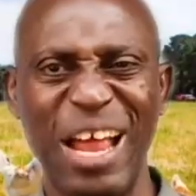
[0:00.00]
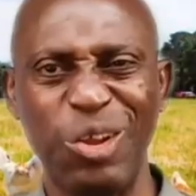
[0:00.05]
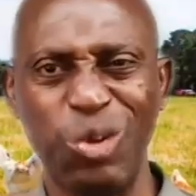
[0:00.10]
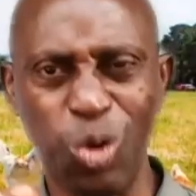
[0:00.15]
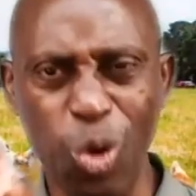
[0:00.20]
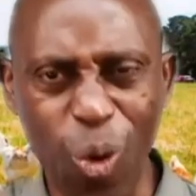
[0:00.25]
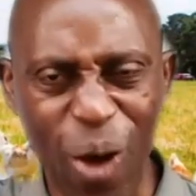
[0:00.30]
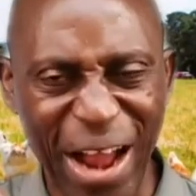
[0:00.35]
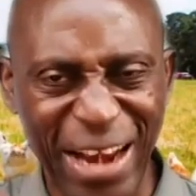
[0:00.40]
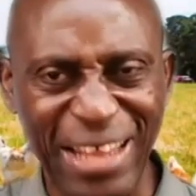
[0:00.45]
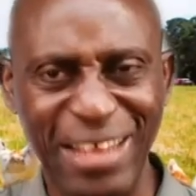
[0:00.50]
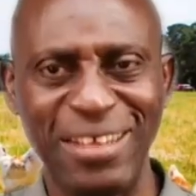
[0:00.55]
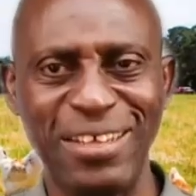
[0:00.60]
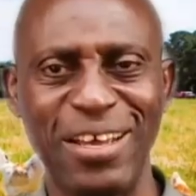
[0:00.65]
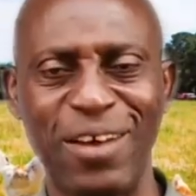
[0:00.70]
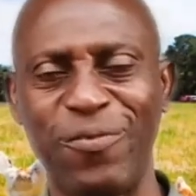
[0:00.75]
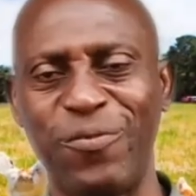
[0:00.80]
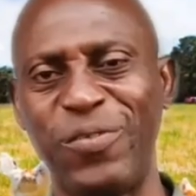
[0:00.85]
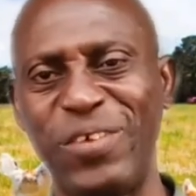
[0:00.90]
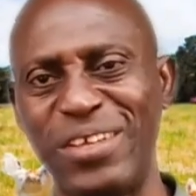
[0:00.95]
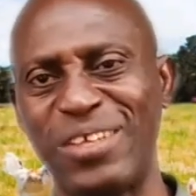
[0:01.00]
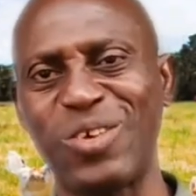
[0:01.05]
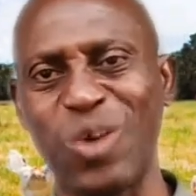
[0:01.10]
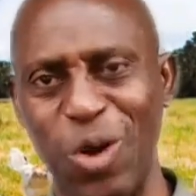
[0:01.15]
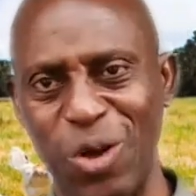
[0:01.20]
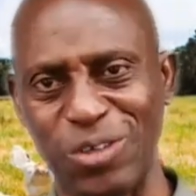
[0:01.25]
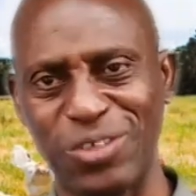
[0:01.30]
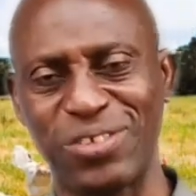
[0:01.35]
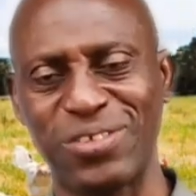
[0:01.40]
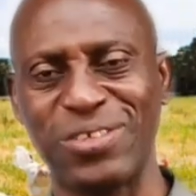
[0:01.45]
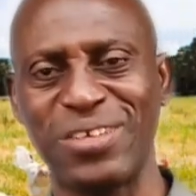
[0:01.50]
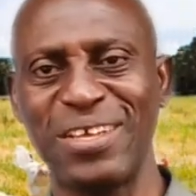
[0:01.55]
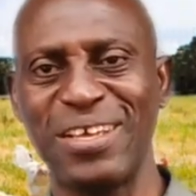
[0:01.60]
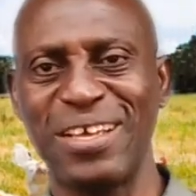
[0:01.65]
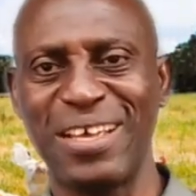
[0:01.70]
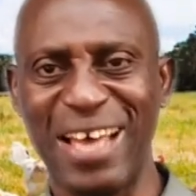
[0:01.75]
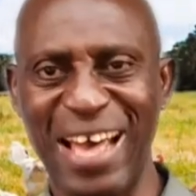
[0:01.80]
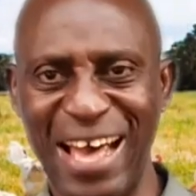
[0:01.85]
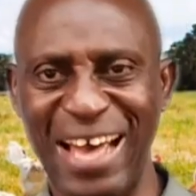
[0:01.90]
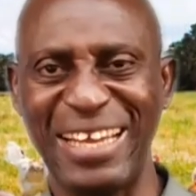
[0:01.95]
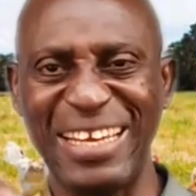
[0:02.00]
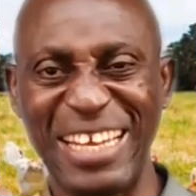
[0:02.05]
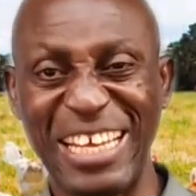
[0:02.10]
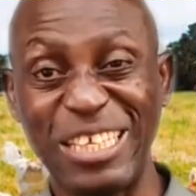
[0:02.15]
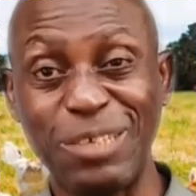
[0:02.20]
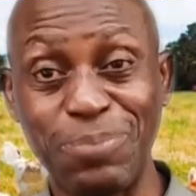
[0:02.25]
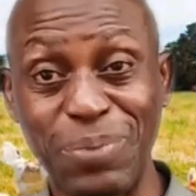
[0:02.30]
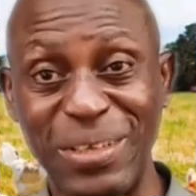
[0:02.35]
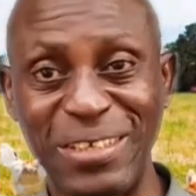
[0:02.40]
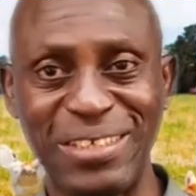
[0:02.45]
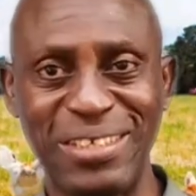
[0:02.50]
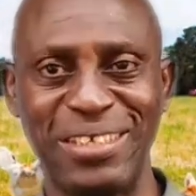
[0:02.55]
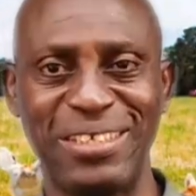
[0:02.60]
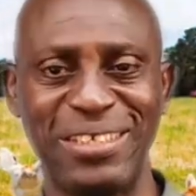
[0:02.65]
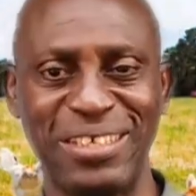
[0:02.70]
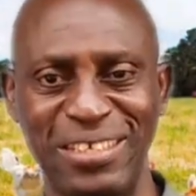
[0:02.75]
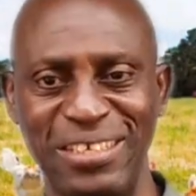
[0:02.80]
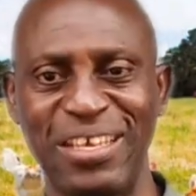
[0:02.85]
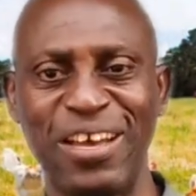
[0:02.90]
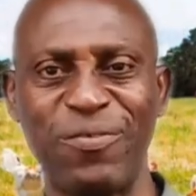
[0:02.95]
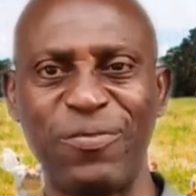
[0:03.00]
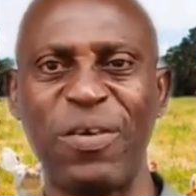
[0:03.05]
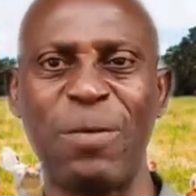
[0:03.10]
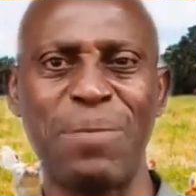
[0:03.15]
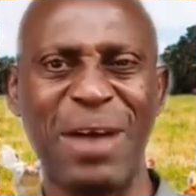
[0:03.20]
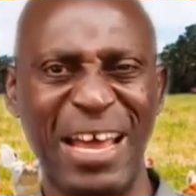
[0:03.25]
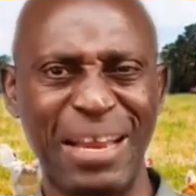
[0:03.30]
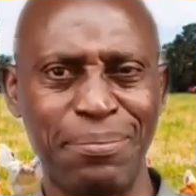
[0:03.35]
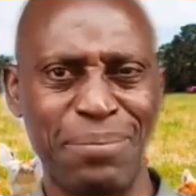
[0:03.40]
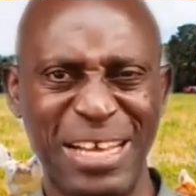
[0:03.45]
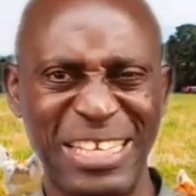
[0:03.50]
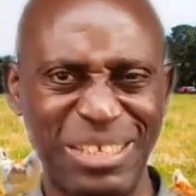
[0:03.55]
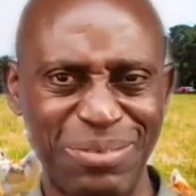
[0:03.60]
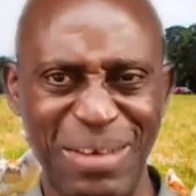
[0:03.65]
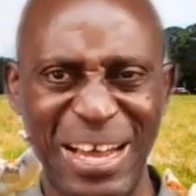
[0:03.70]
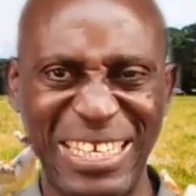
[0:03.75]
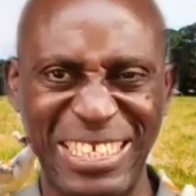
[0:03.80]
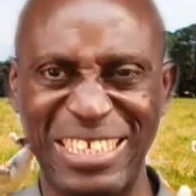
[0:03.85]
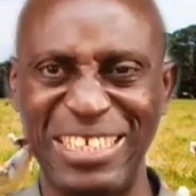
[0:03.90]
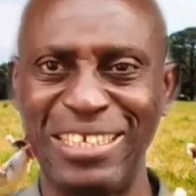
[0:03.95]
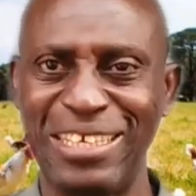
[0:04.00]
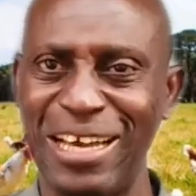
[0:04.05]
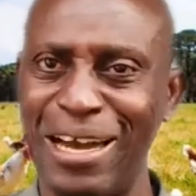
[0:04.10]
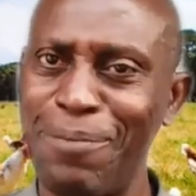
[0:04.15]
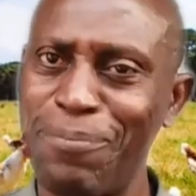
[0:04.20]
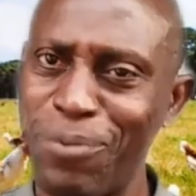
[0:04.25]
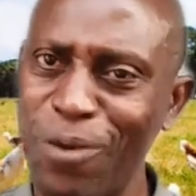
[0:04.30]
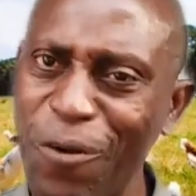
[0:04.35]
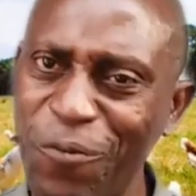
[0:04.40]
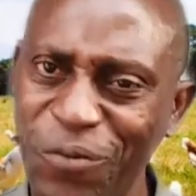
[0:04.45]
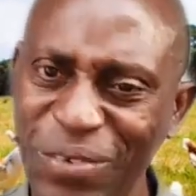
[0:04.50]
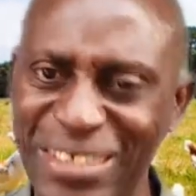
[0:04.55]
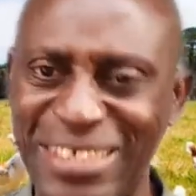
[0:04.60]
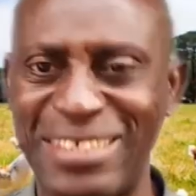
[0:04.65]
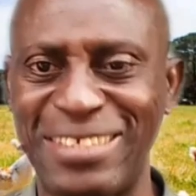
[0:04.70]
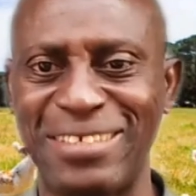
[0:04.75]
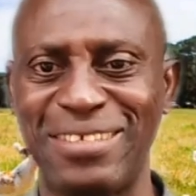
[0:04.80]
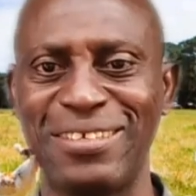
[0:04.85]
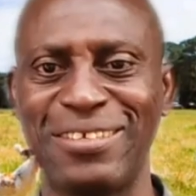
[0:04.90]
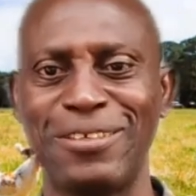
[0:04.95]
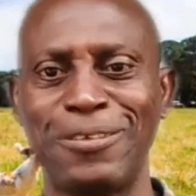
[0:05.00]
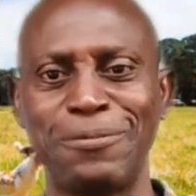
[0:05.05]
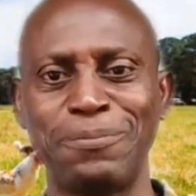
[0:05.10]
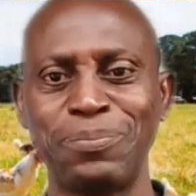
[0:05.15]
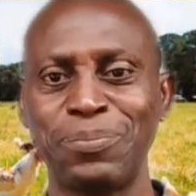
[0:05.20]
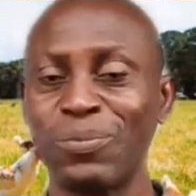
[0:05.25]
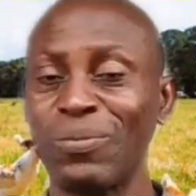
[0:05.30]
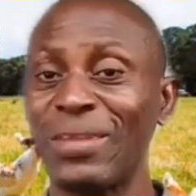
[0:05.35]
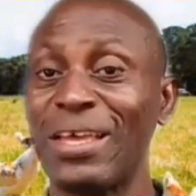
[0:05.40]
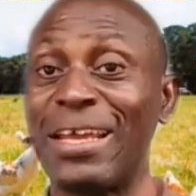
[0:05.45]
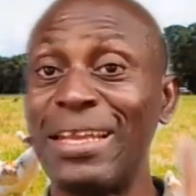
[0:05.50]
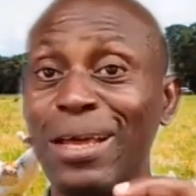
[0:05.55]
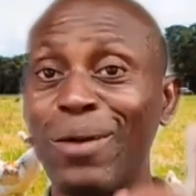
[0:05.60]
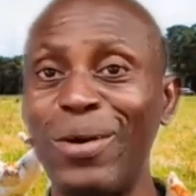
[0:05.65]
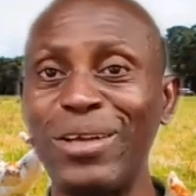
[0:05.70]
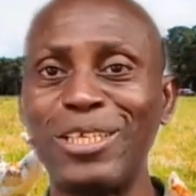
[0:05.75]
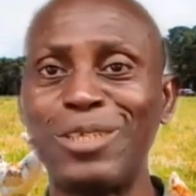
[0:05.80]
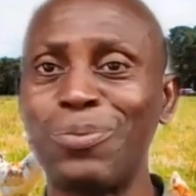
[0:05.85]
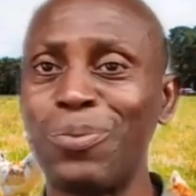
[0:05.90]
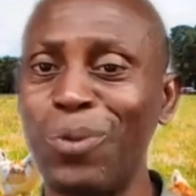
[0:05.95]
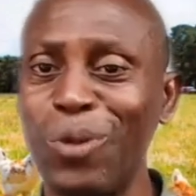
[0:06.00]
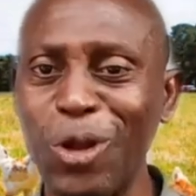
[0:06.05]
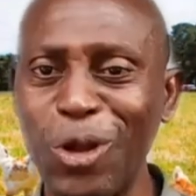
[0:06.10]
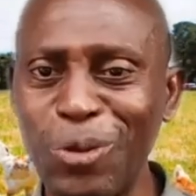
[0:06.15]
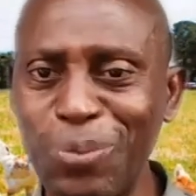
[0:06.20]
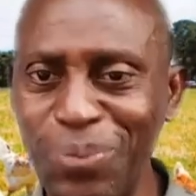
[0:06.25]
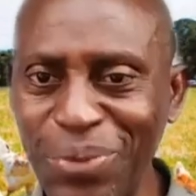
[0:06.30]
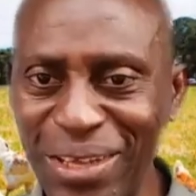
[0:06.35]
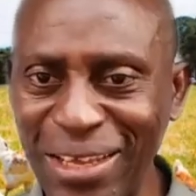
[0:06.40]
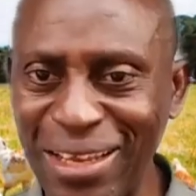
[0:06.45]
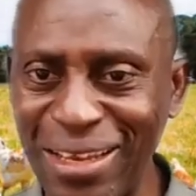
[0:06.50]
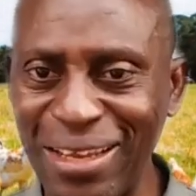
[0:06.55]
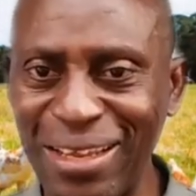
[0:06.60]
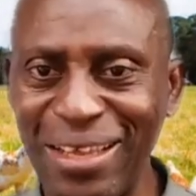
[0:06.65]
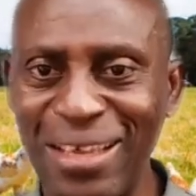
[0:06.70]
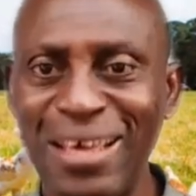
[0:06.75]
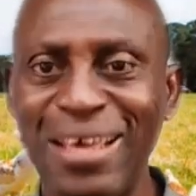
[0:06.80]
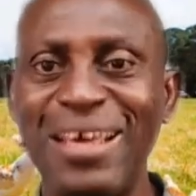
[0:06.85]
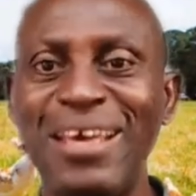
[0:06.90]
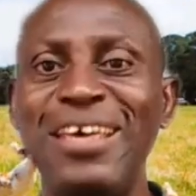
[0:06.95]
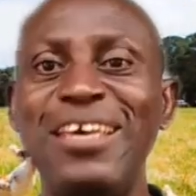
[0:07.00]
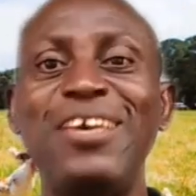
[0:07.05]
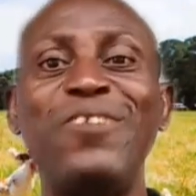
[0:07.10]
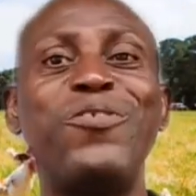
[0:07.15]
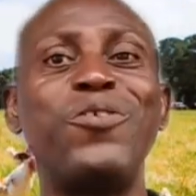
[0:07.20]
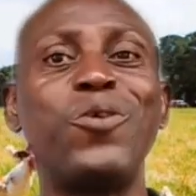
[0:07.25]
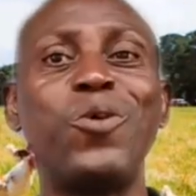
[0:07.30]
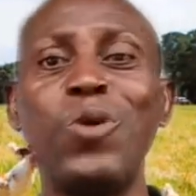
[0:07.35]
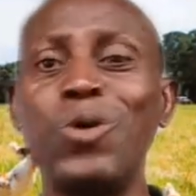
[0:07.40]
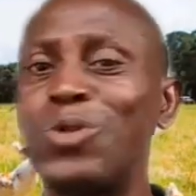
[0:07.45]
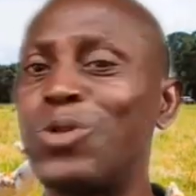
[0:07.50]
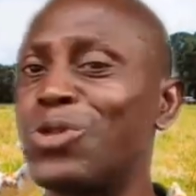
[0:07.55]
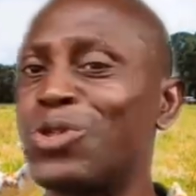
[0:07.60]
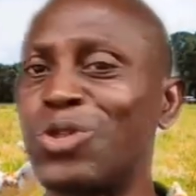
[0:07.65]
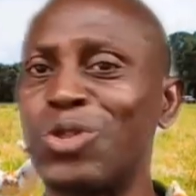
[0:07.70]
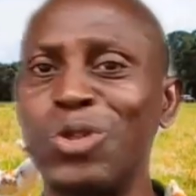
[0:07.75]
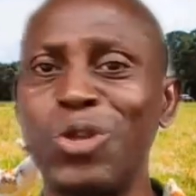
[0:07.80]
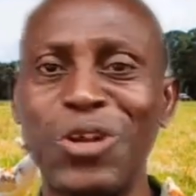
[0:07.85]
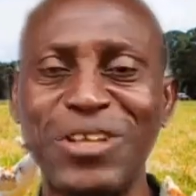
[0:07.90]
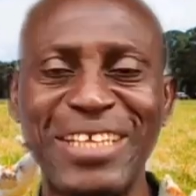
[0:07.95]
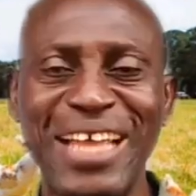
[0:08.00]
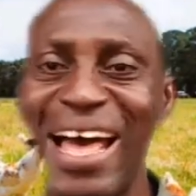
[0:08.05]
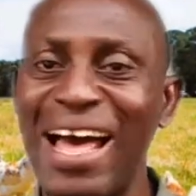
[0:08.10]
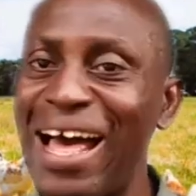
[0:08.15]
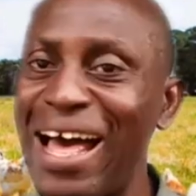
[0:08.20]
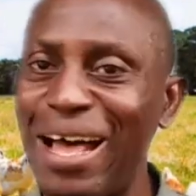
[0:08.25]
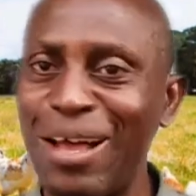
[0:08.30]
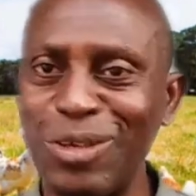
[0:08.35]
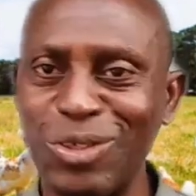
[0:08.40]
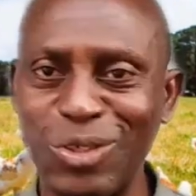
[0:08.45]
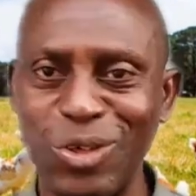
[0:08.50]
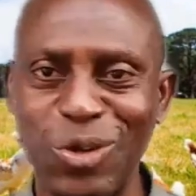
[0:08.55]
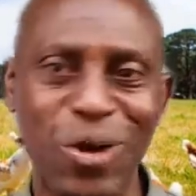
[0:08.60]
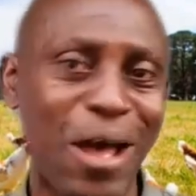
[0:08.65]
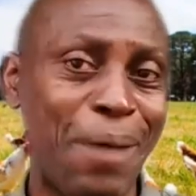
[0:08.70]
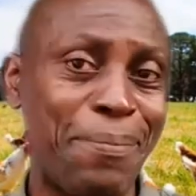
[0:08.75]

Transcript: and lowering your feed cost and expenses in your farm and maximizing your profit. And that one is blood meal. If you go to slaughterhouse or